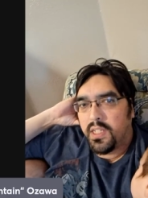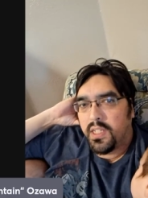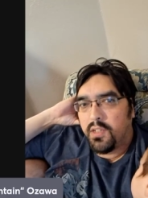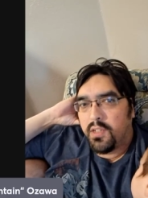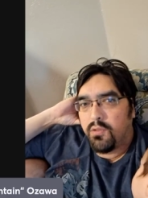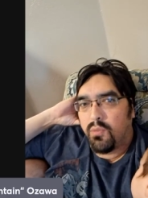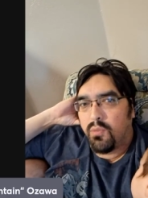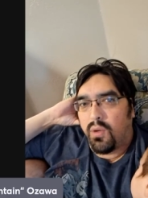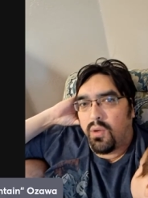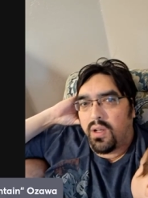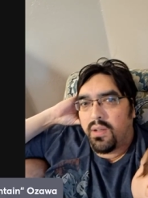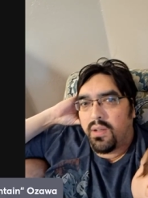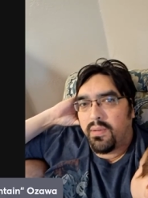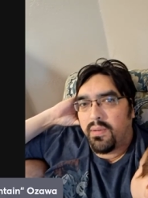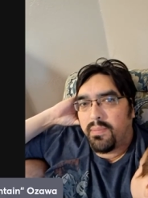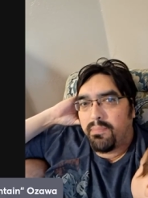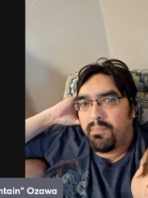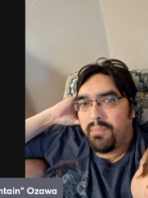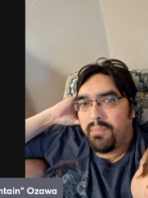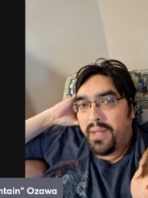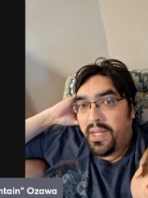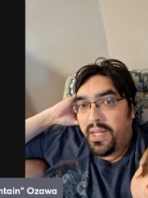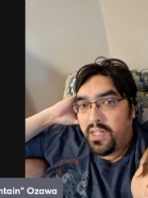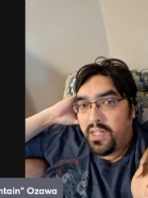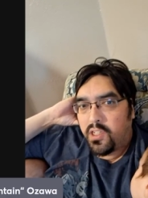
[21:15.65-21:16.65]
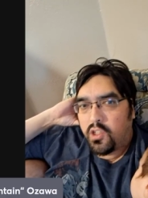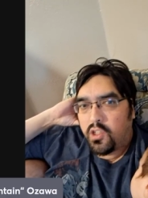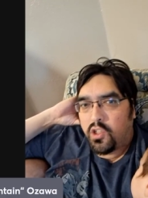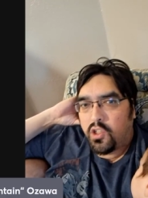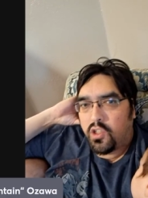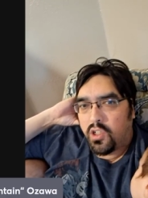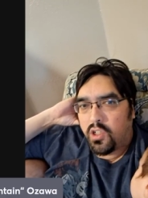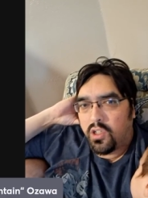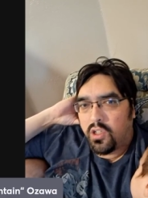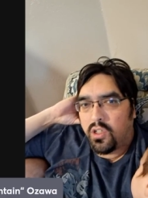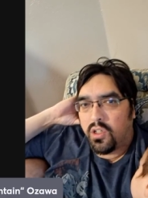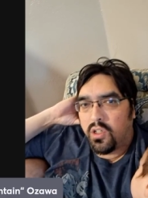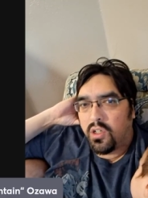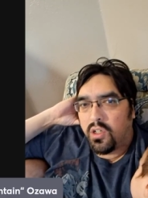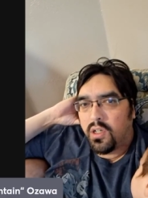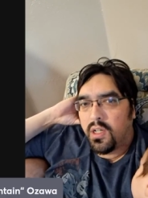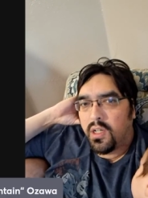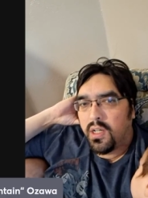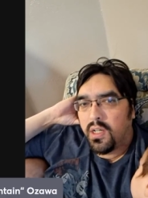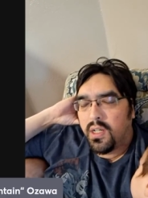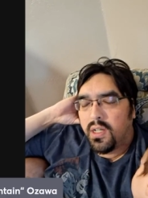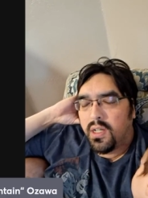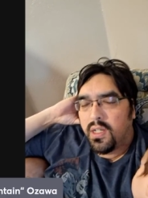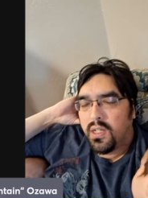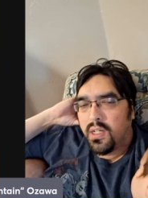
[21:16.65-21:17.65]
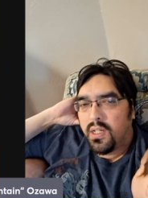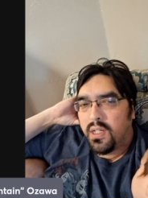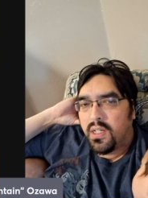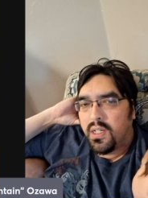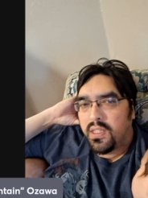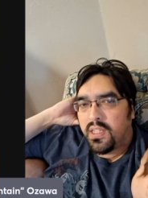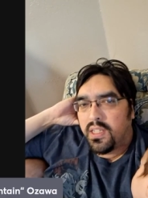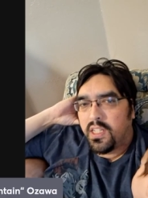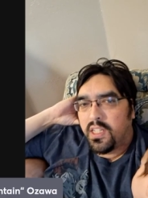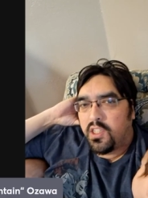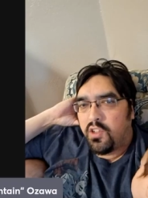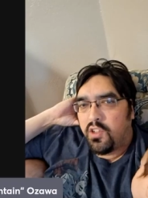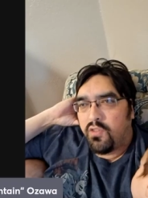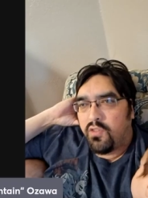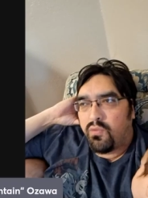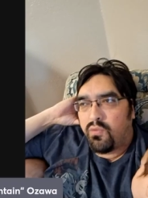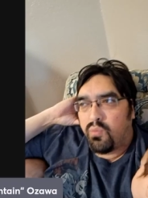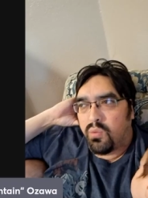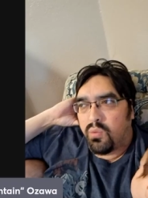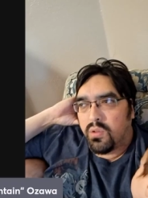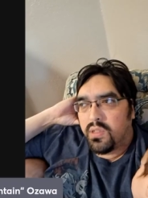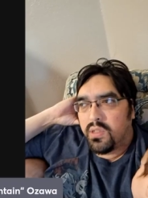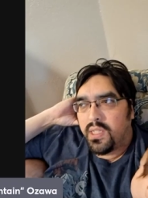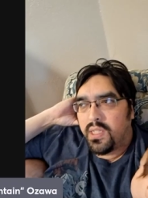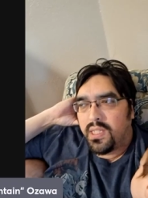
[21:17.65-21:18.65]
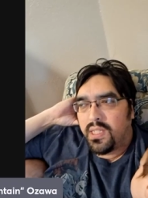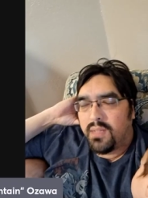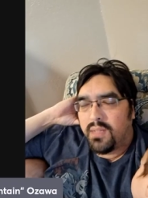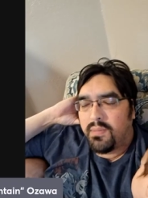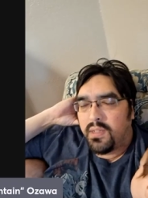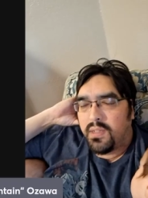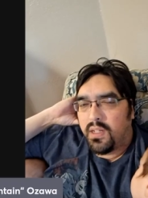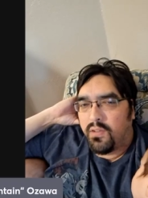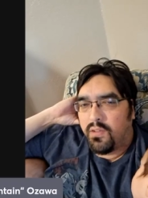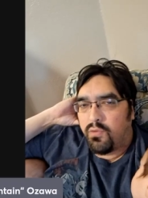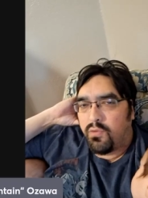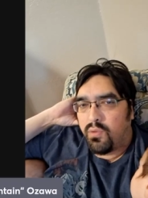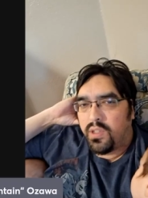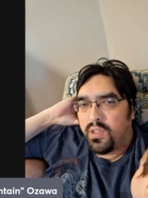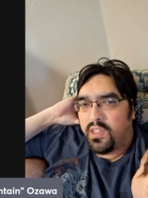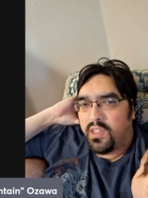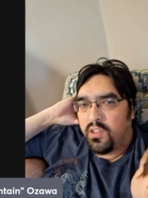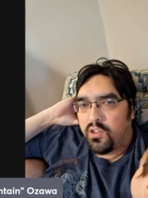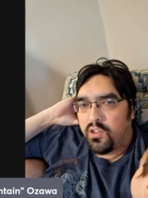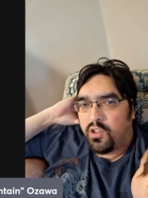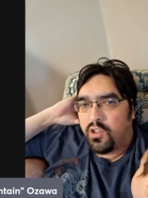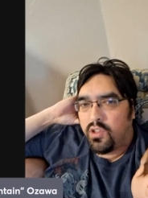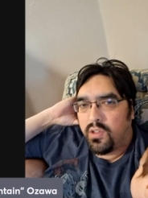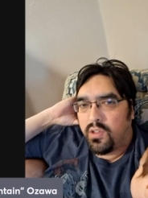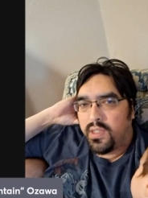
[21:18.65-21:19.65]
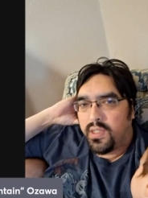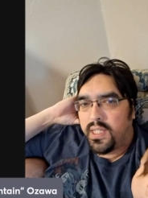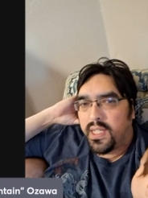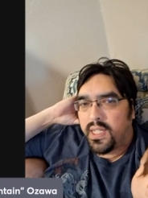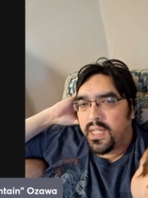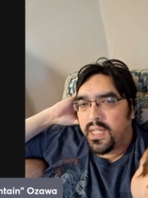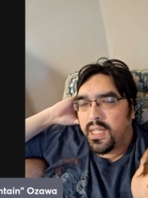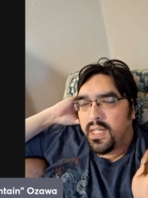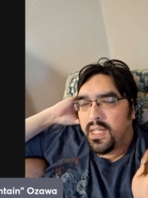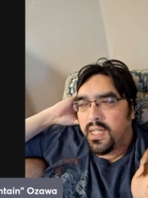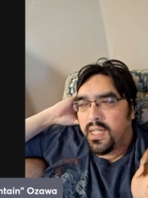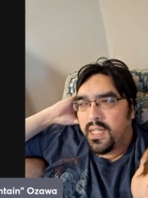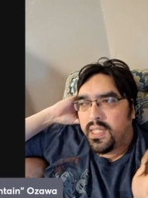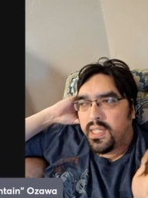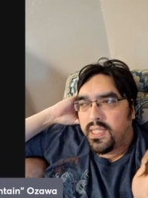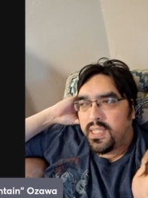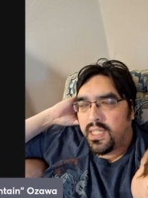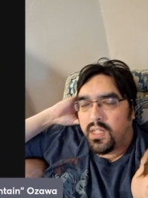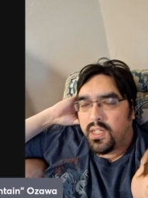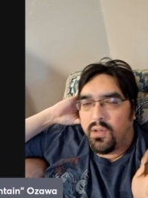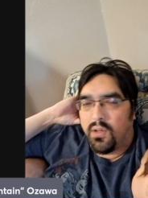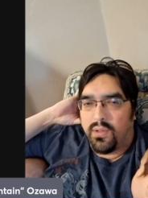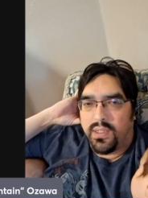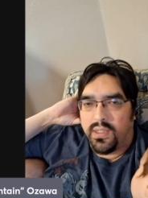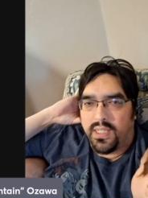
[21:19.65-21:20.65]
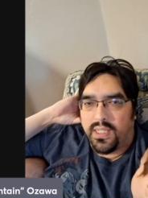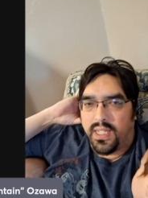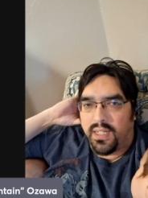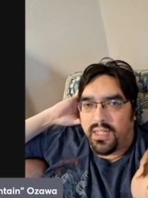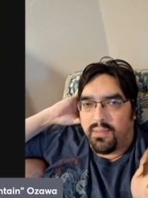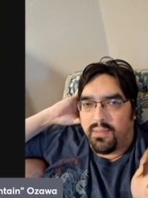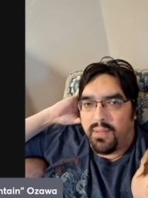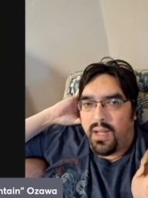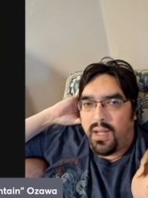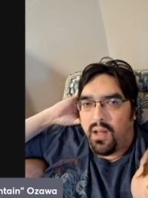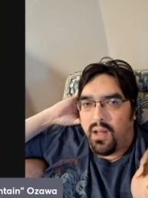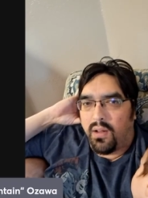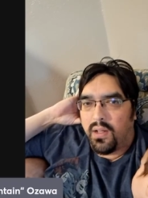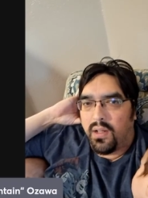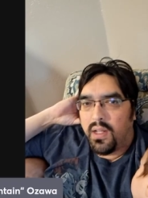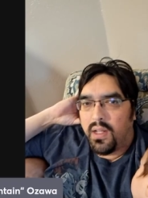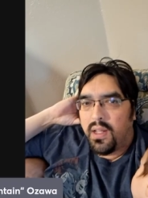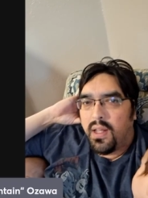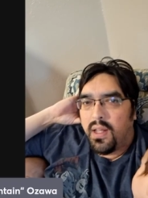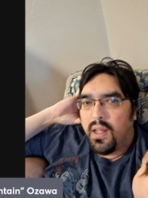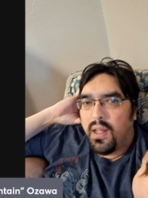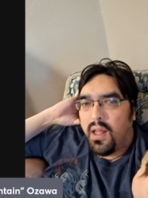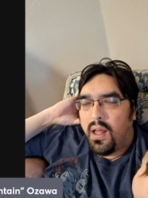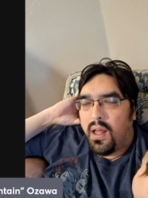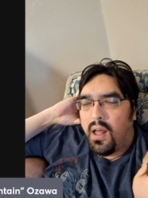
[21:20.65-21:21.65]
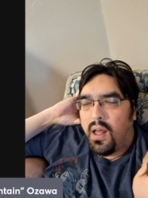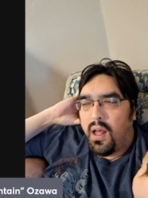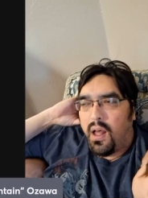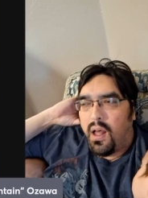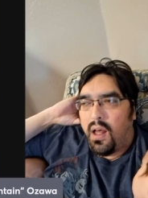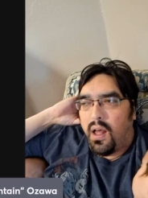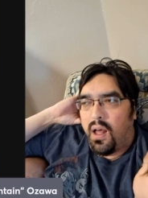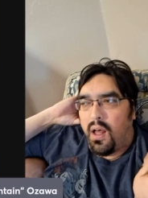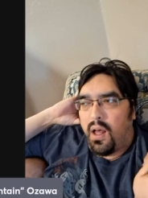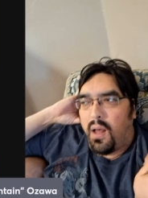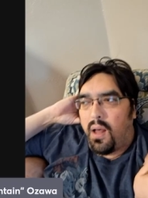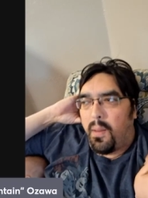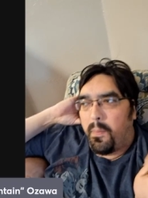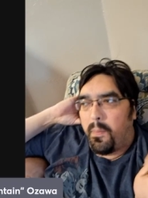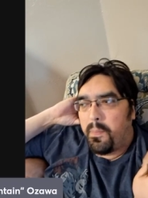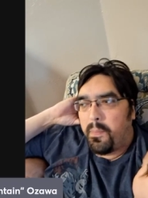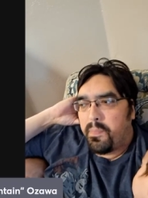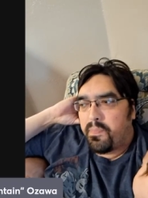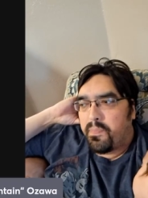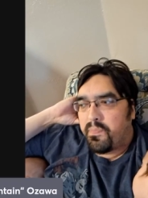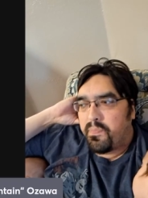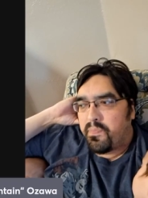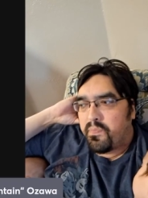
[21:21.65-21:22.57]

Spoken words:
You want to make sure that you've wounded them enough with your shooting to go and take them out. Um,